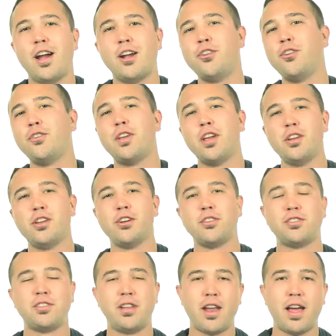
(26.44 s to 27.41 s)
And you can get
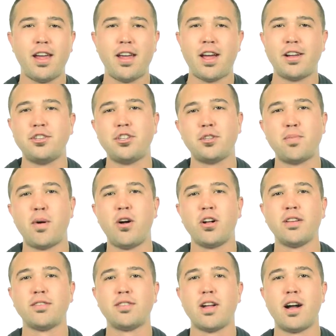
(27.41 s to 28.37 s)
yours today at
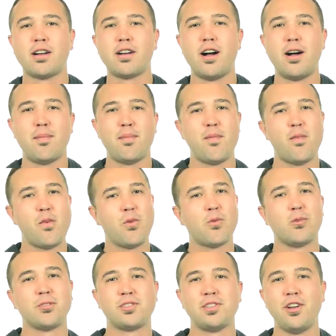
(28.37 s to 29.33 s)
DiscBallGuys.com.
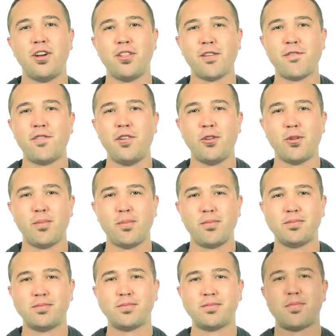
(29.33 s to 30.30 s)
See you on the field.